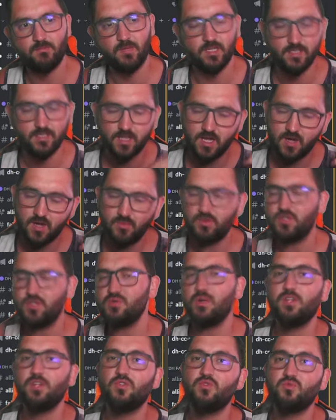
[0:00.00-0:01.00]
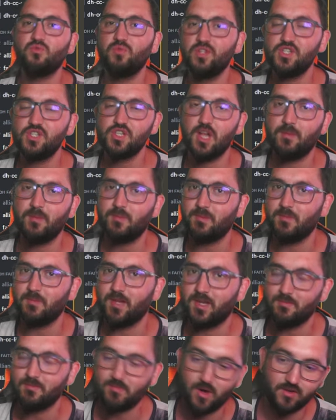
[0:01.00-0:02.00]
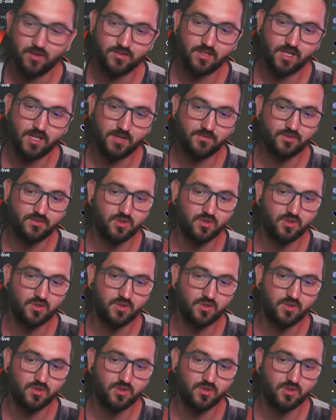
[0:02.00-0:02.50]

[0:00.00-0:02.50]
but we tried to switch it up and make a positive.